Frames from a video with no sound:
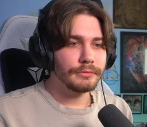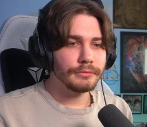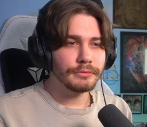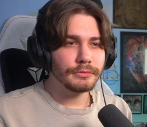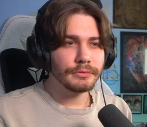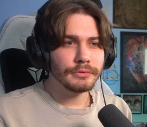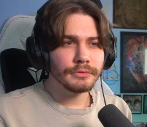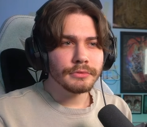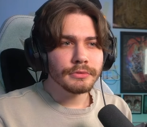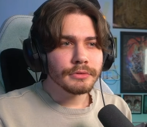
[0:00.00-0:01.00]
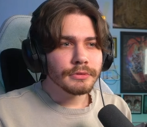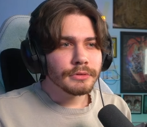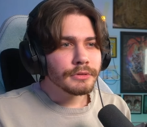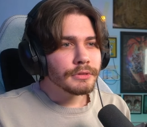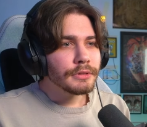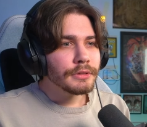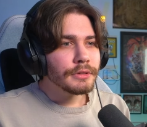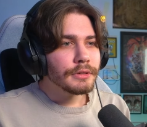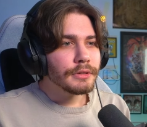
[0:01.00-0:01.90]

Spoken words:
No one is speaking in this clip.